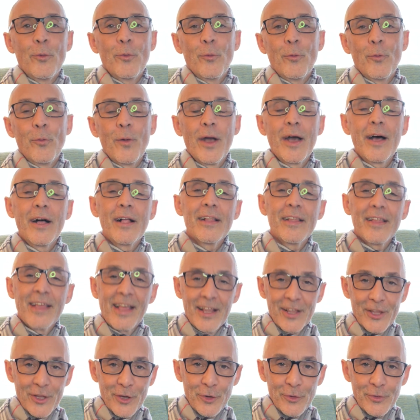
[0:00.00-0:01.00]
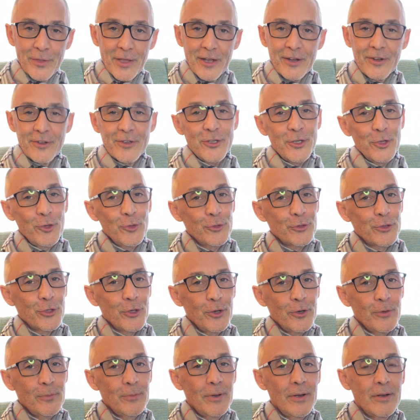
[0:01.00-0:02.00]
Well, hello there,
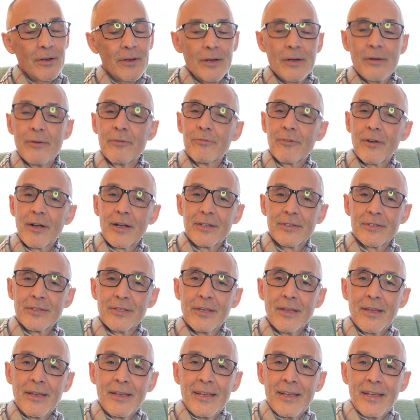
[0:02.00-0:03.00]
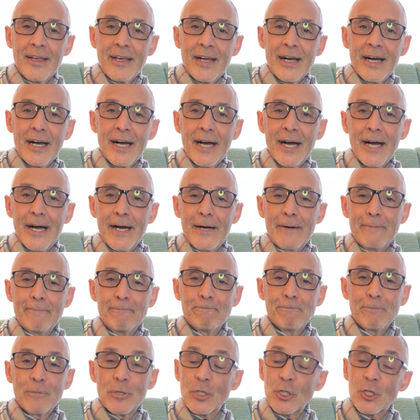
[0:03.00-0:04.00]
YouTube friends.
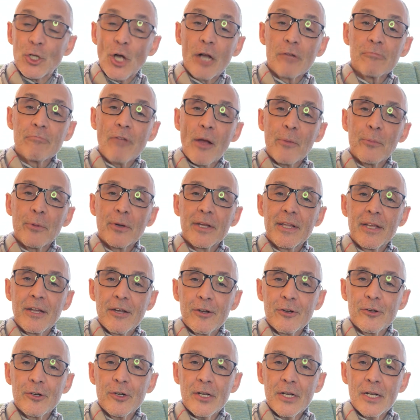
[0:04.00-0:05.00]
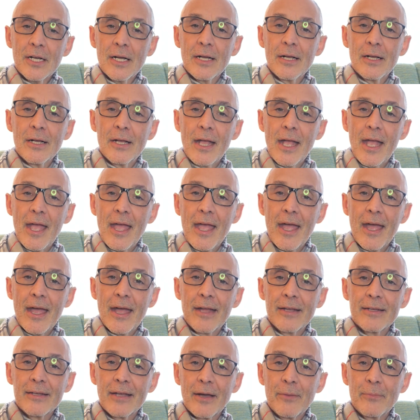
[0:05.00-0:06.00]
John Robert here,
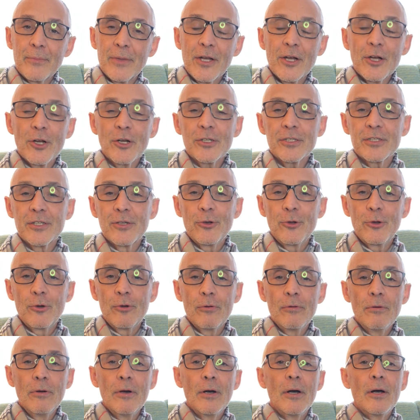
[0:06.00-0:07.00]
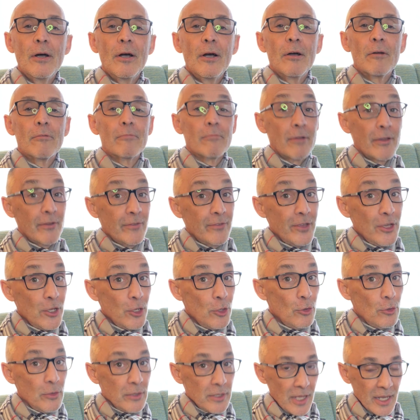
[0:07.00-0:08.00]
and I'm here to
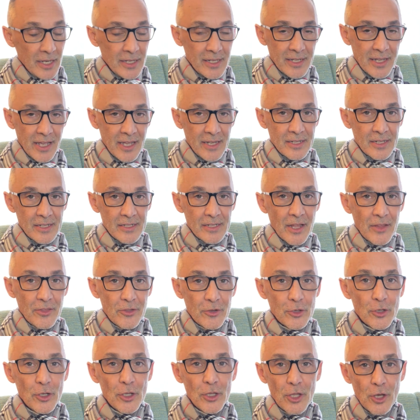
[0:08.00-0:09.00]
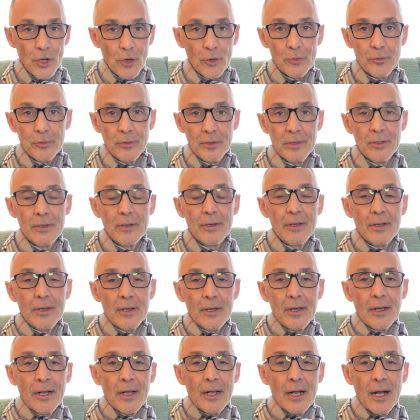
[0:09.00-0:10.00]
review yet again another cologne.
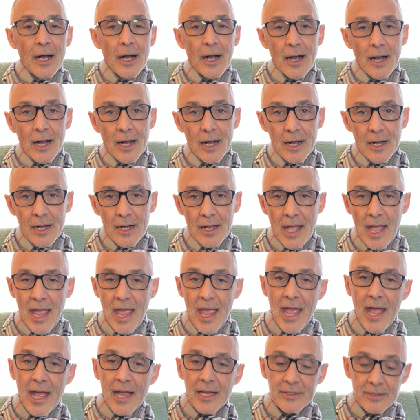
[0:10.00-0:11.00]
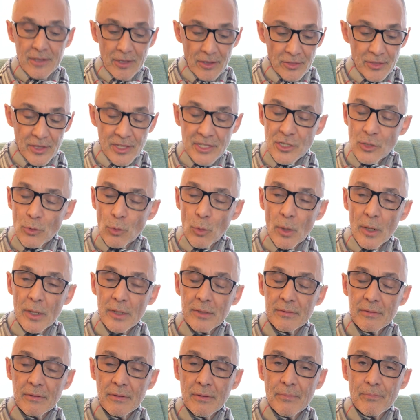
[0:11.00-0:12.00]
And this
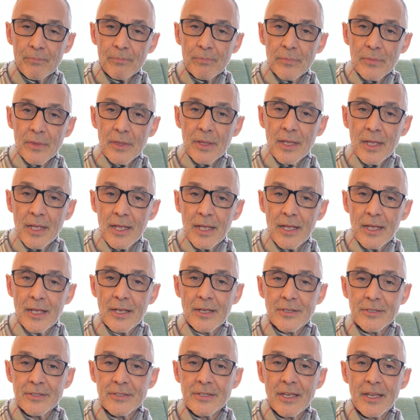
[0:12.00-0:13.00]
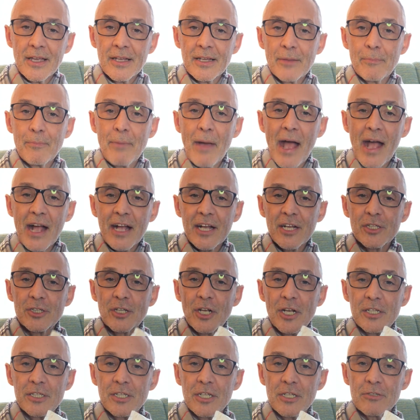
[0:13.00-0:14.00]
one is in a package I
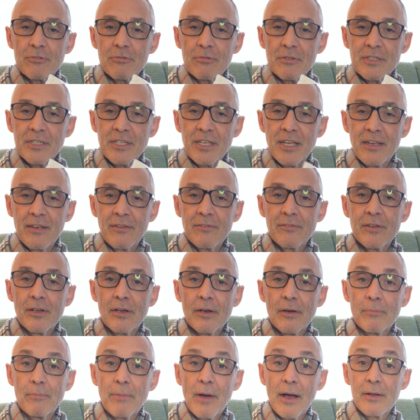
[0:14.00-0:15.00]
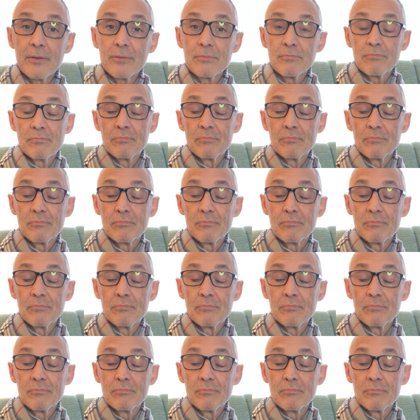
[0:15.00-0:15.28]
just received about,